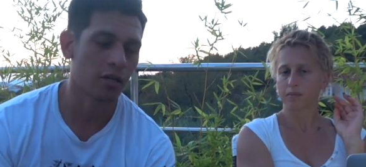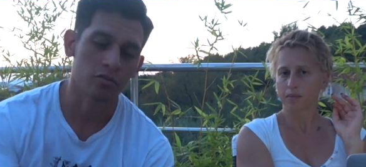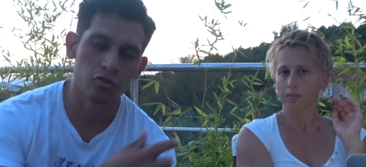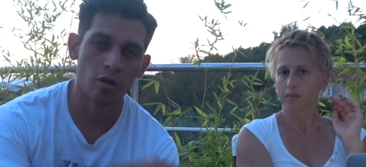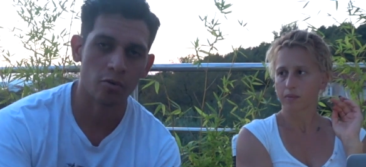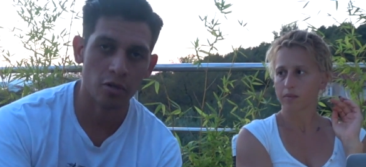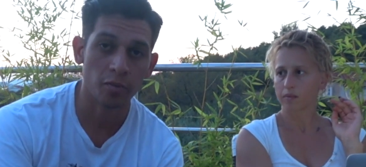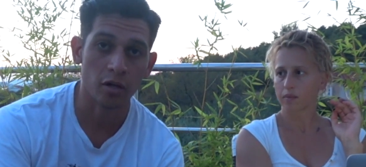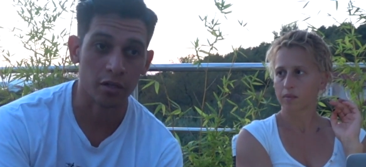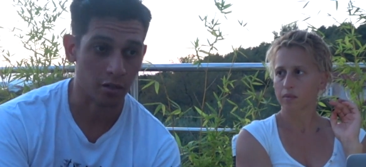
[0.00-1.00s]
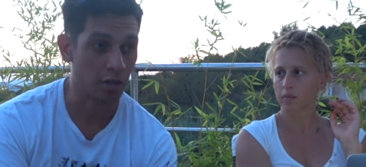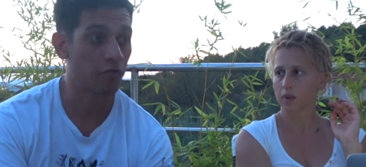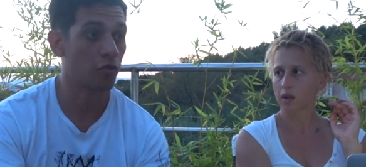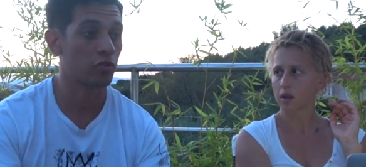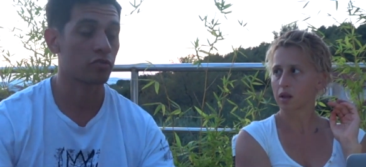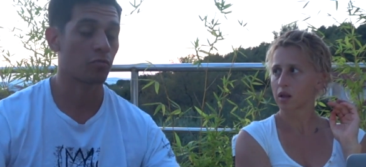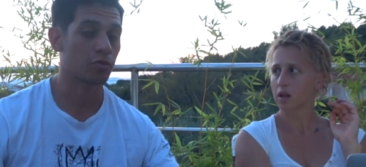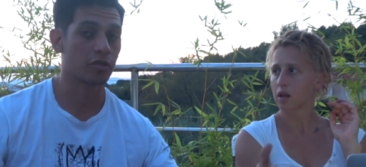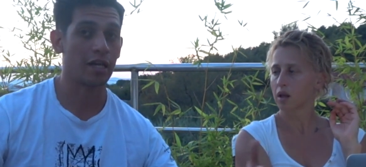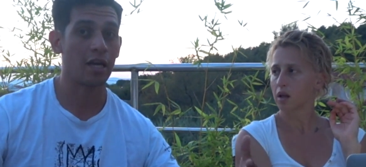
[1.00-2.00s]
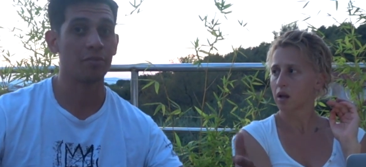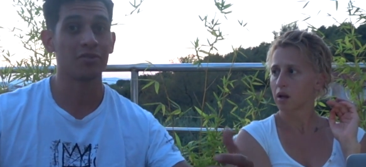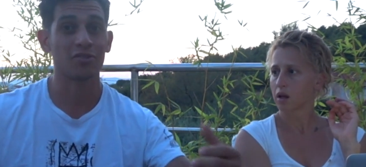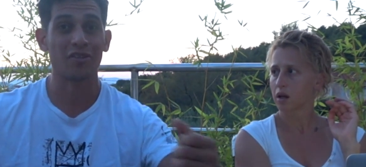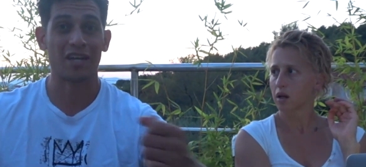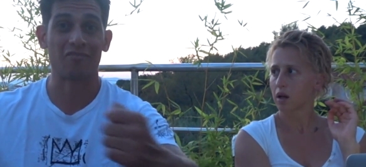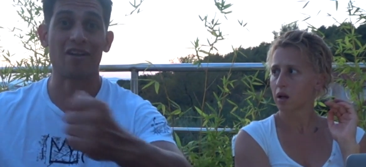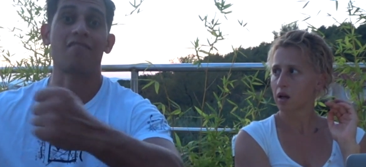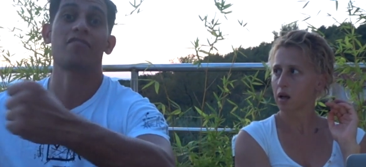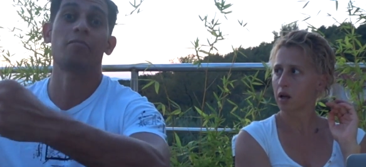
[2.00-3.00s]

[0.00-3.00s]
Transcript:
Speaker 1: now try with your partner. And of course, what's gonna happen is gonna grab the